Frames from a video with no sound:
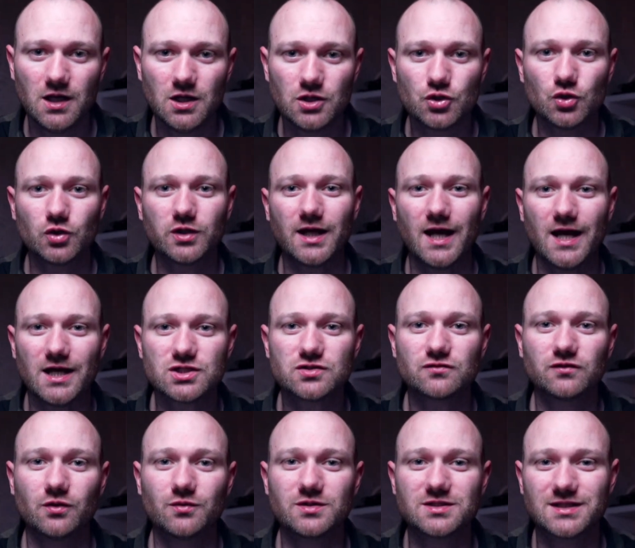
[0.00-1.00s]
your cash
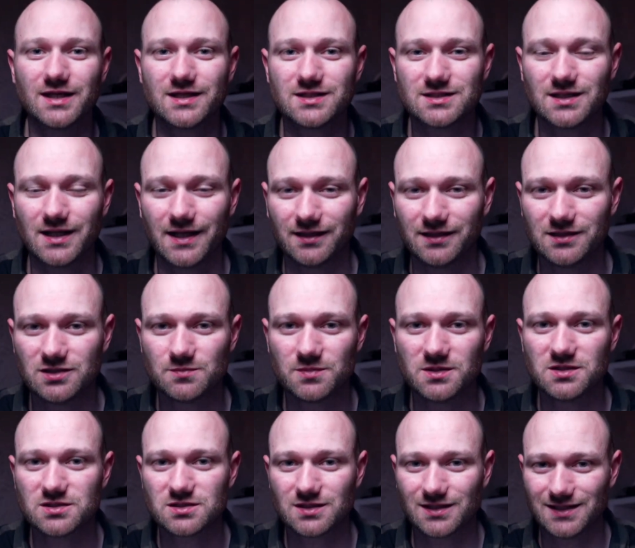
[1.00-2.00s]
flow is less likely to
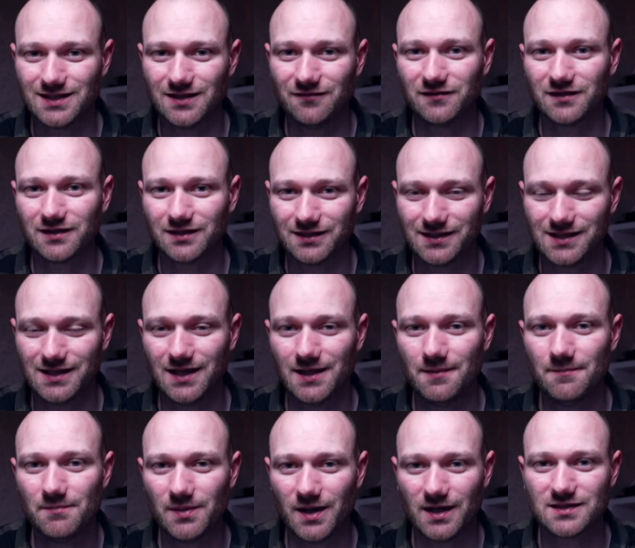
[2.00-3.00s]
be significantly
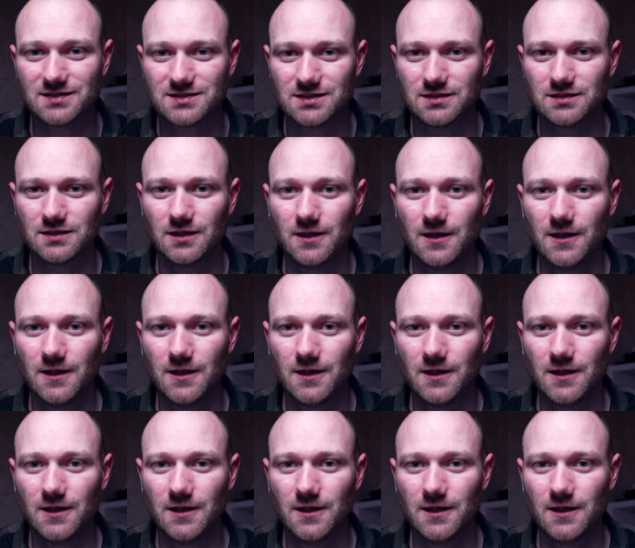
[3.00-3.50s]
impacted.